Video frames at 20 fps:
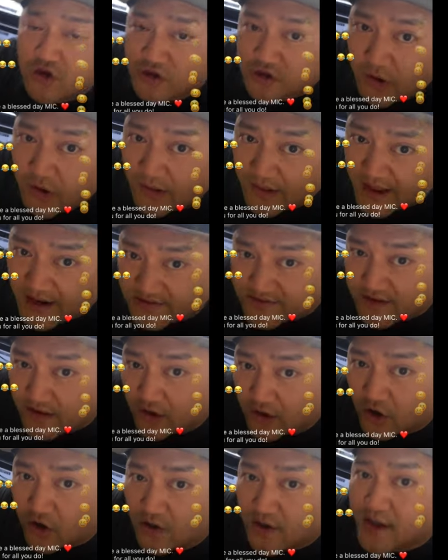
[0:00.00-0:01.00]
You're too
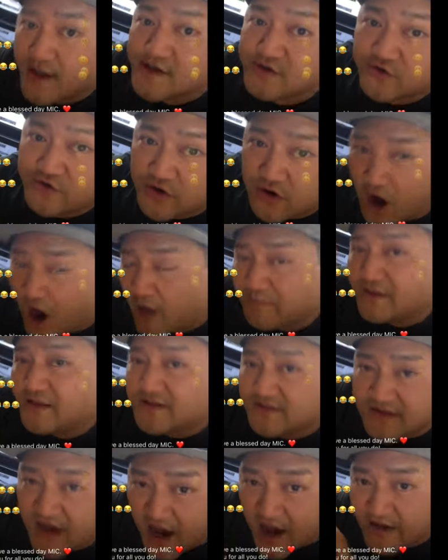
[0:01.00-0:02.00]
lazy to learn, so you
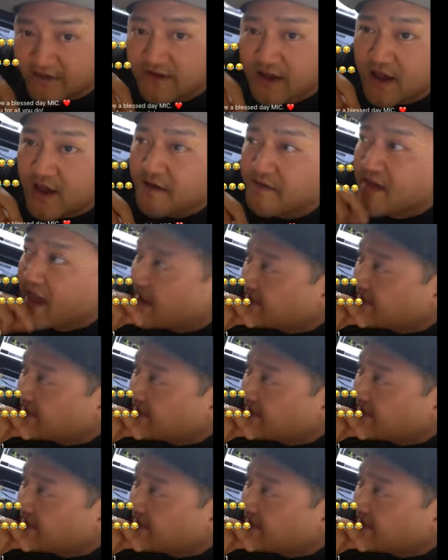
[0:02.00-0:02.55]
copy these guys,